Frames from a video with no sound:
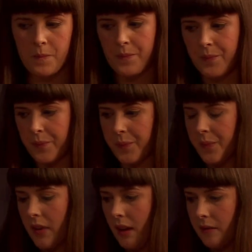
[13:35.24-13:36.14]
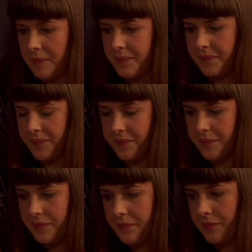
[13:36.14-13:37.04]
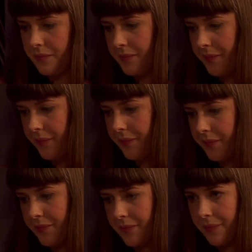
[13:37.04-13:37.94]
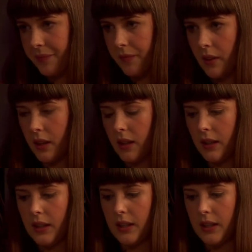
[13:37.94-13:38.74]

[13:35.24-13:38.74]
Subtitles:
The person shown says nothing.